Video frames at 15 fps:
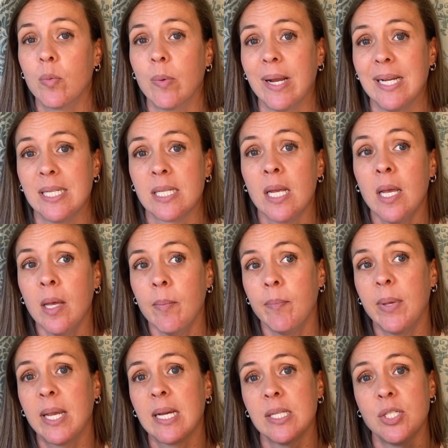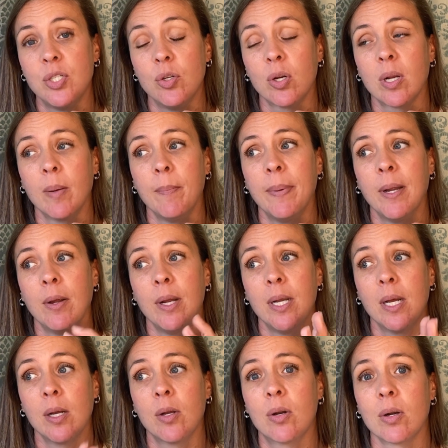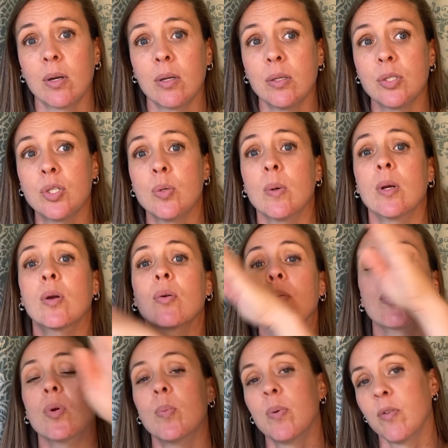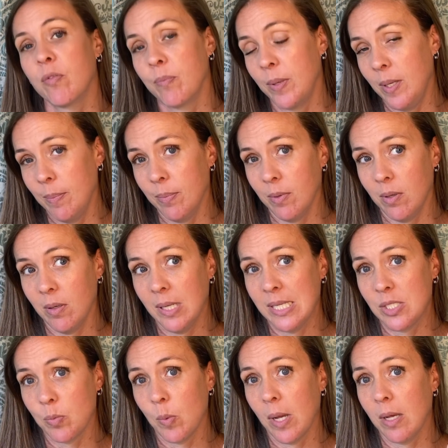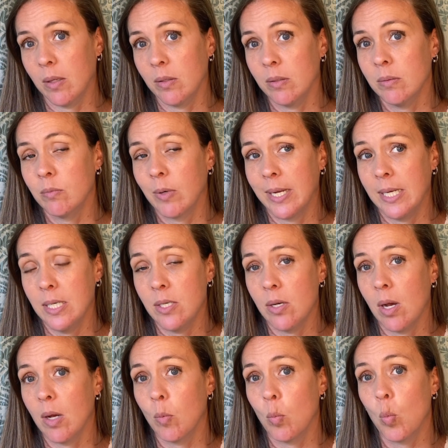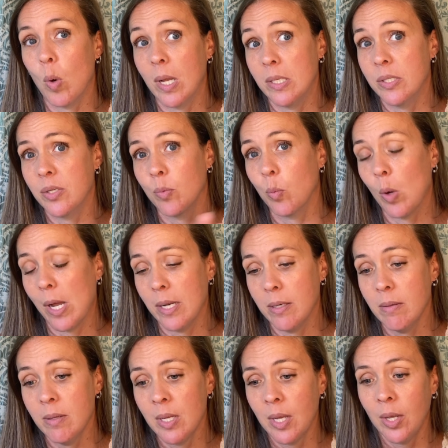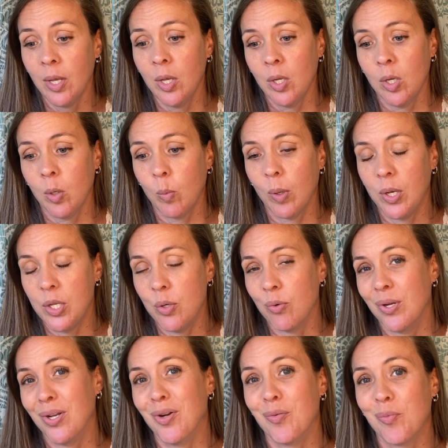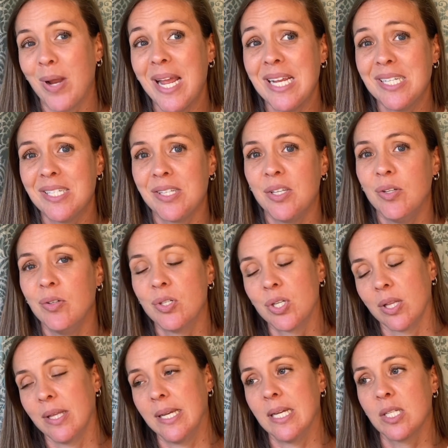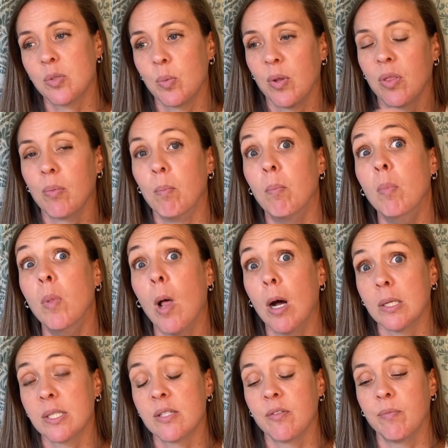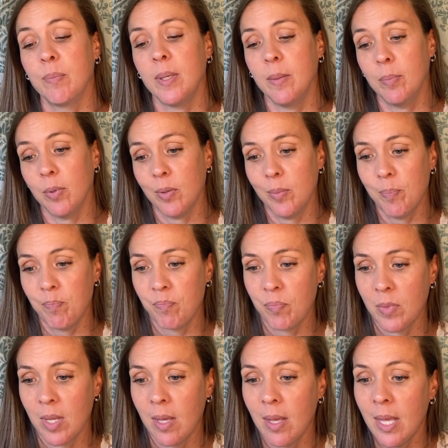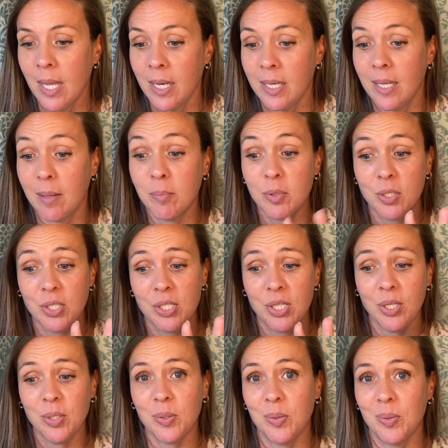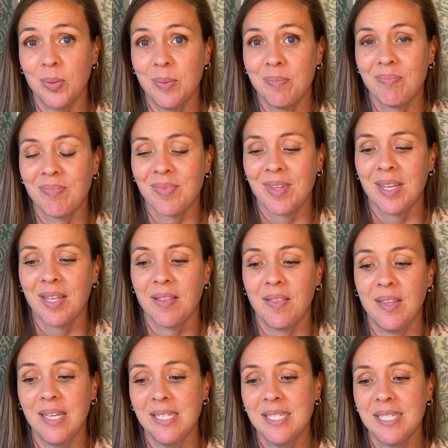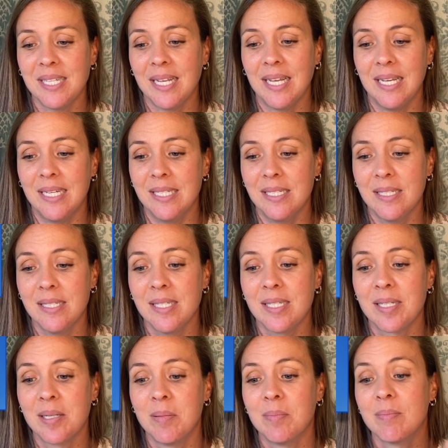race, because you're comparing a girl to a group of people as well, right? Not one to one. When you're in a race, usually it's with lots of people. Number 2, this is